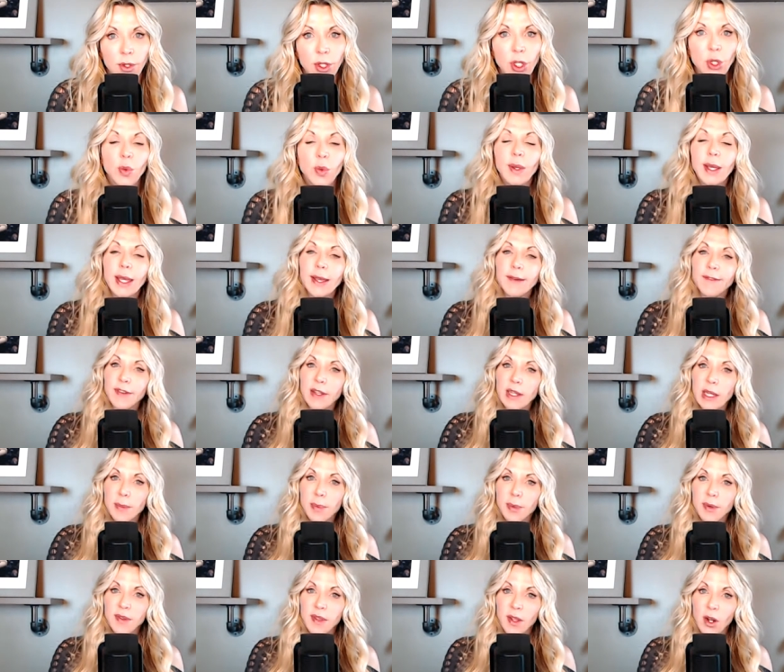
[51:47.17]
you will get
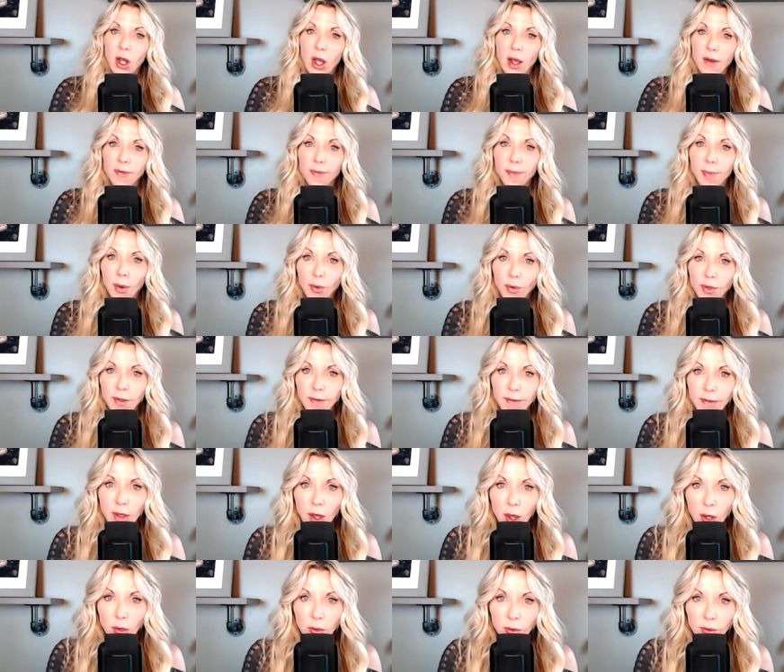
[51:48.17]
50% off both
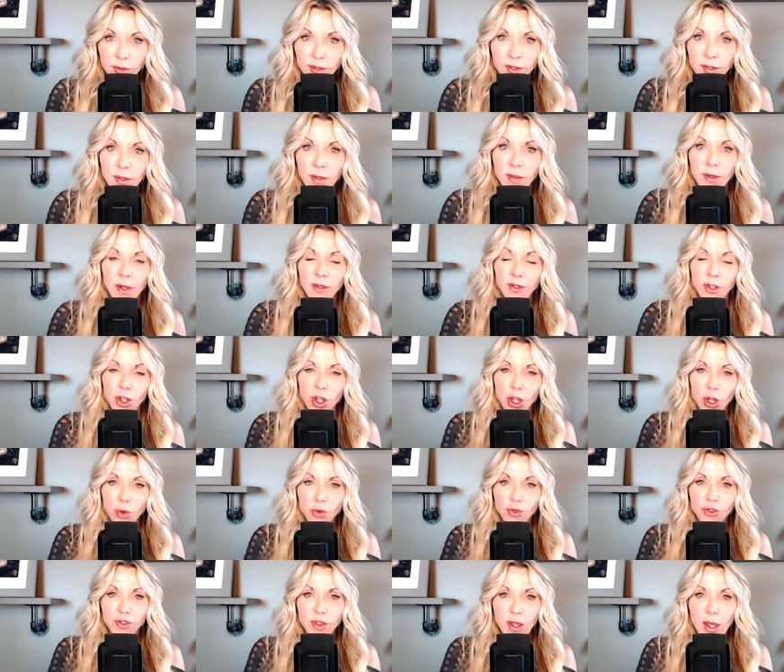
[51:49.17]
of those. It's a
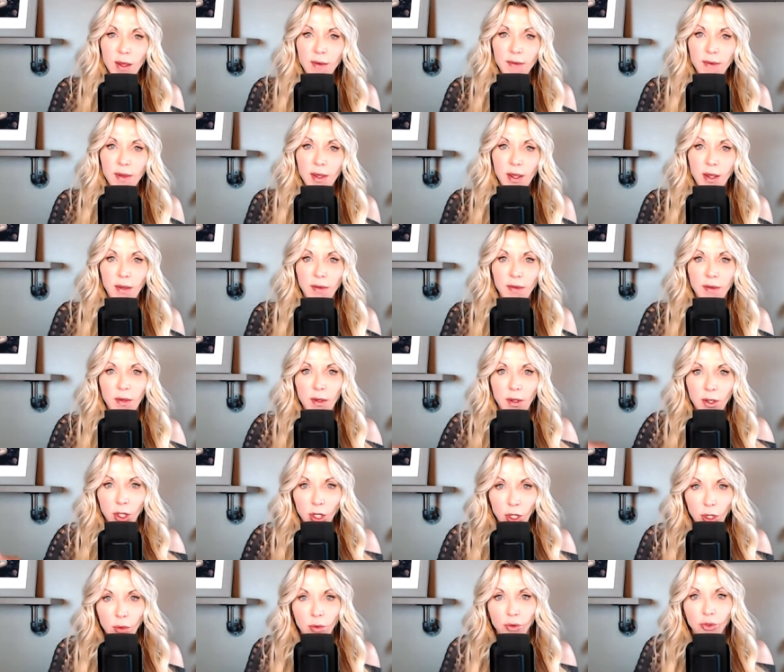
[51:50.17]
huge savings.
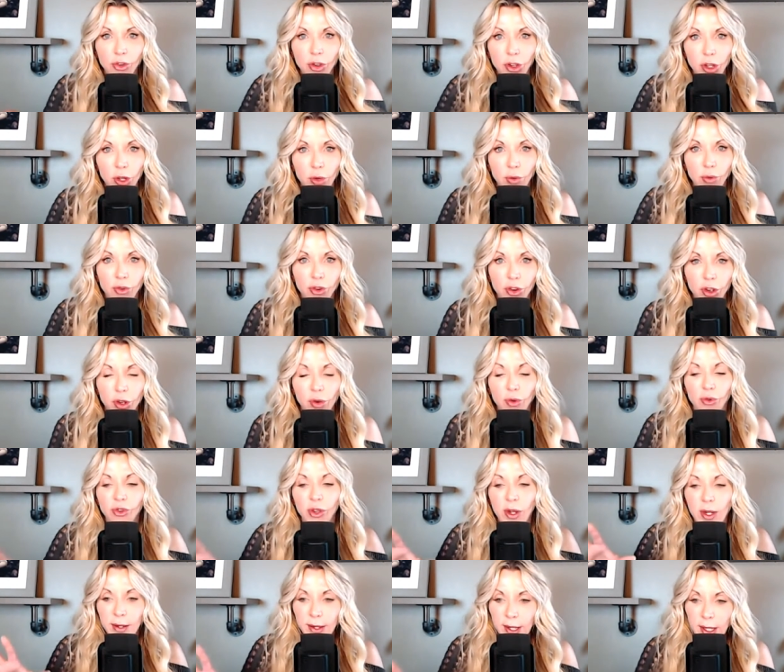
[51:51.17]
Huge, huge,
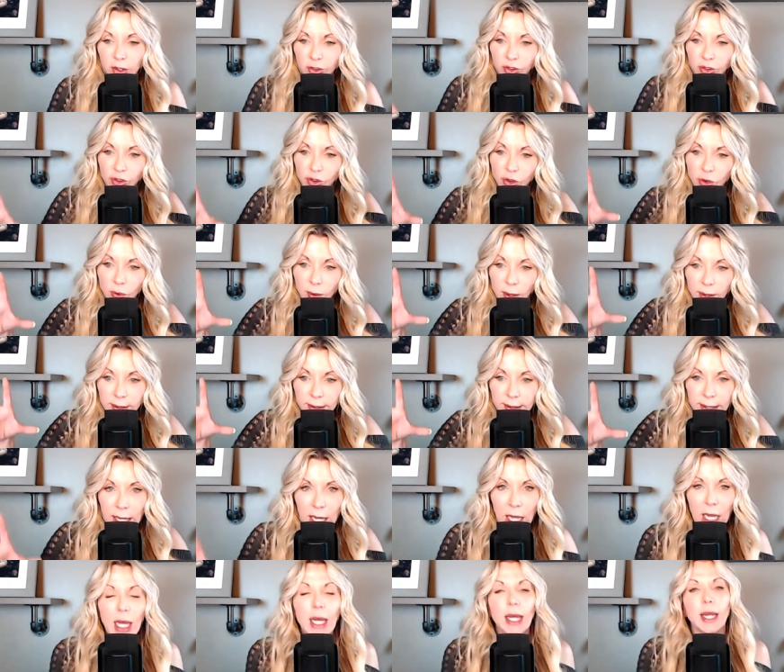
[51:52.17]
huge. And it teaches you a
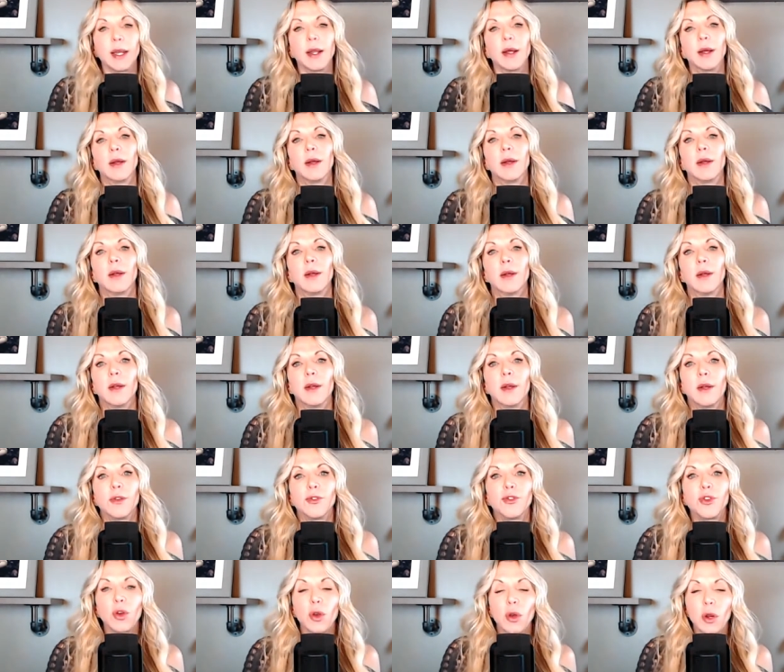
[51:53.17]
ton.
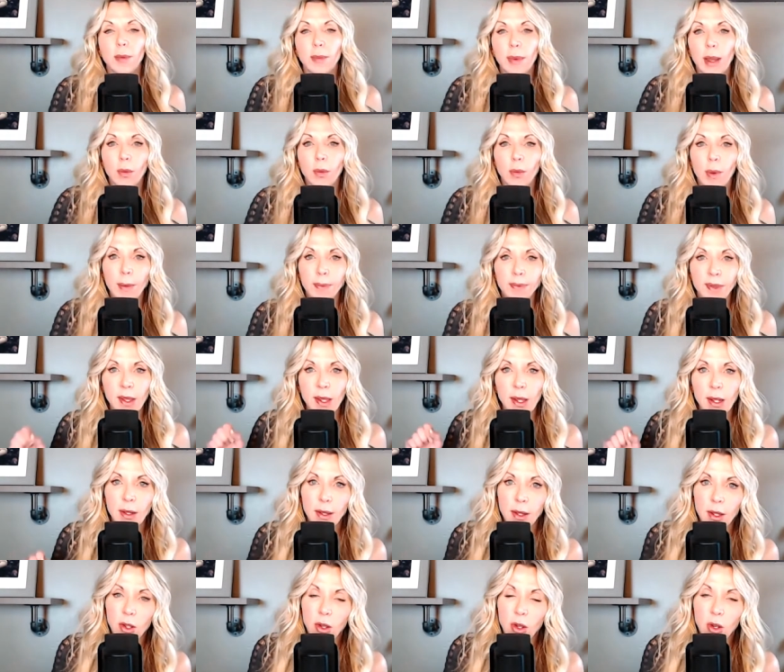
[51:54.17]
So you can go to my website
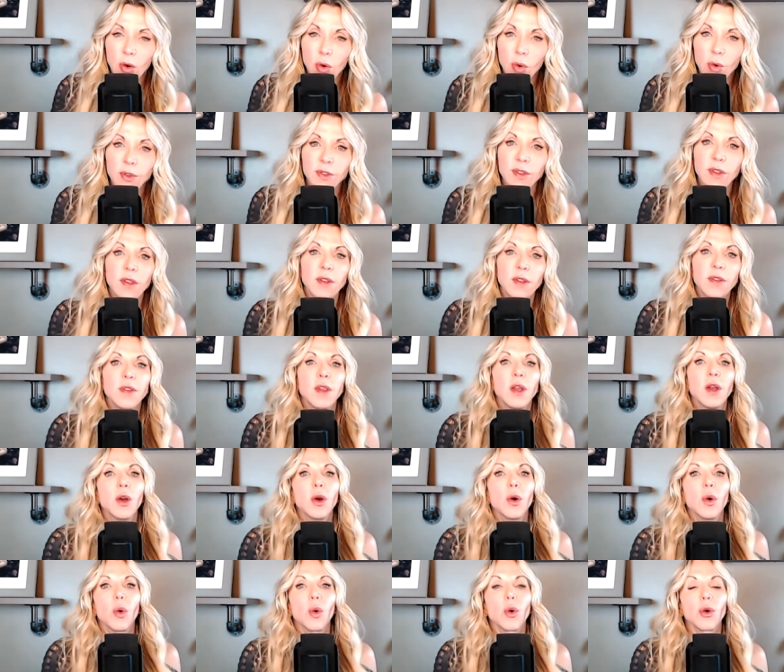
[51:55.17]
and click on courses,
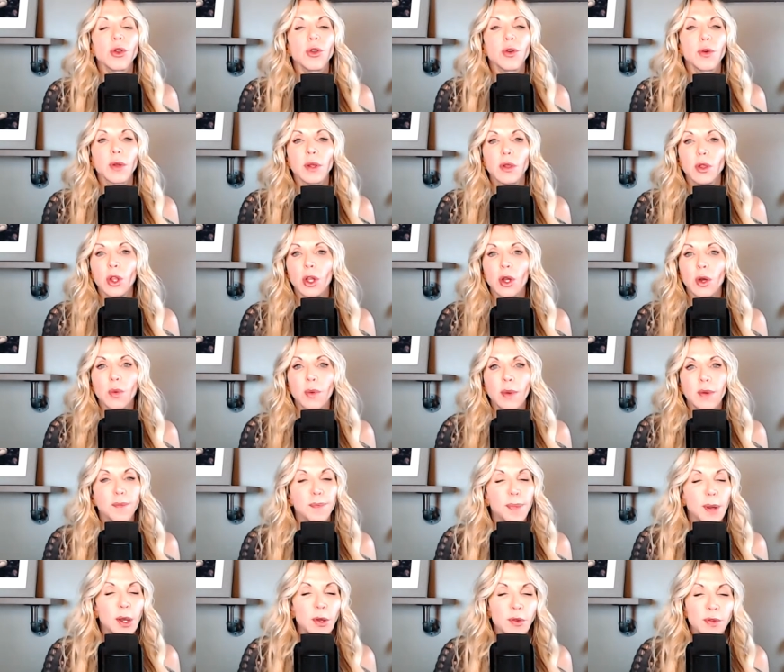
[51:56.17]
or you can look.
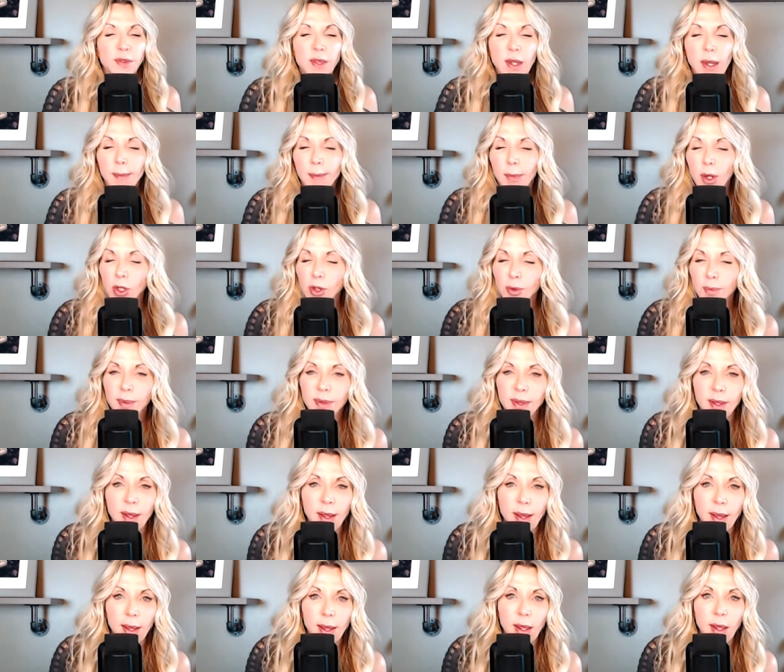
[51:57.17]
We've posted it multiple
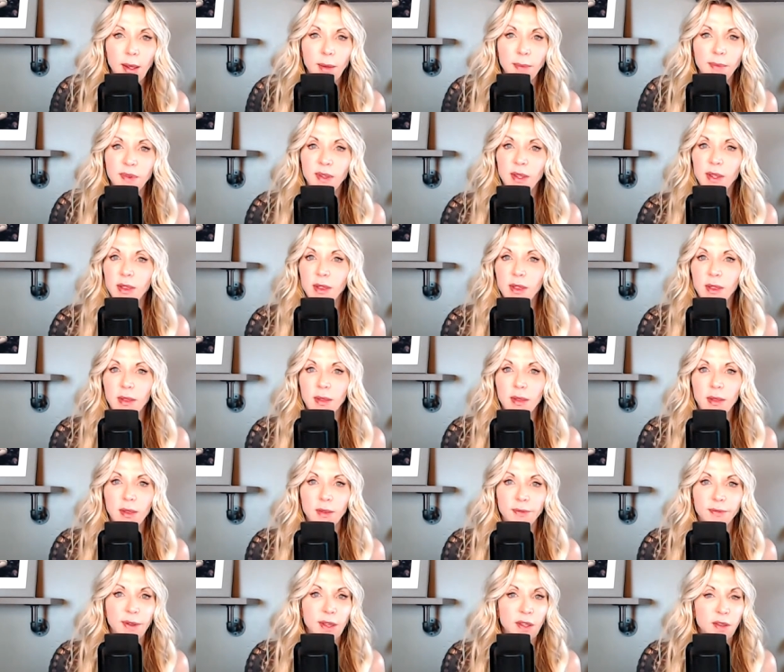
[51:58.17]
times
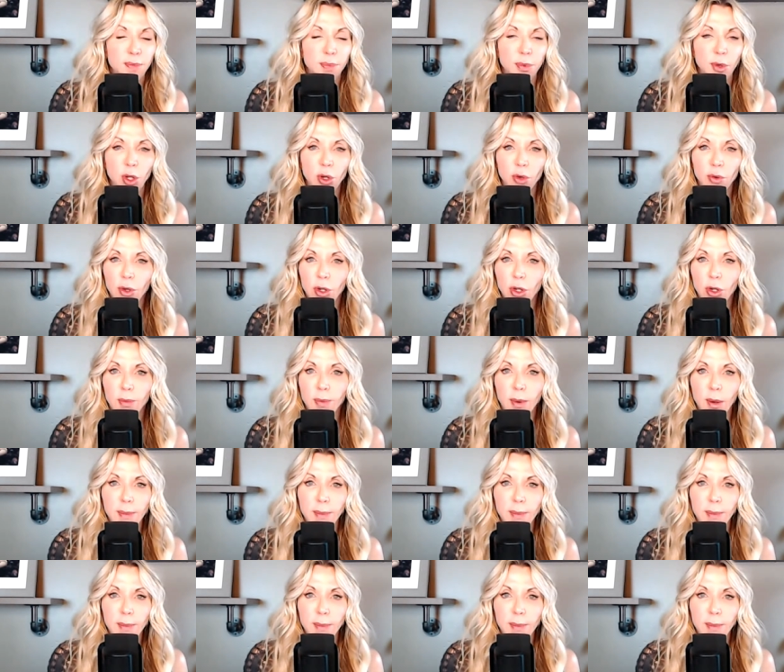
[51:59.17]
in the Facebook group,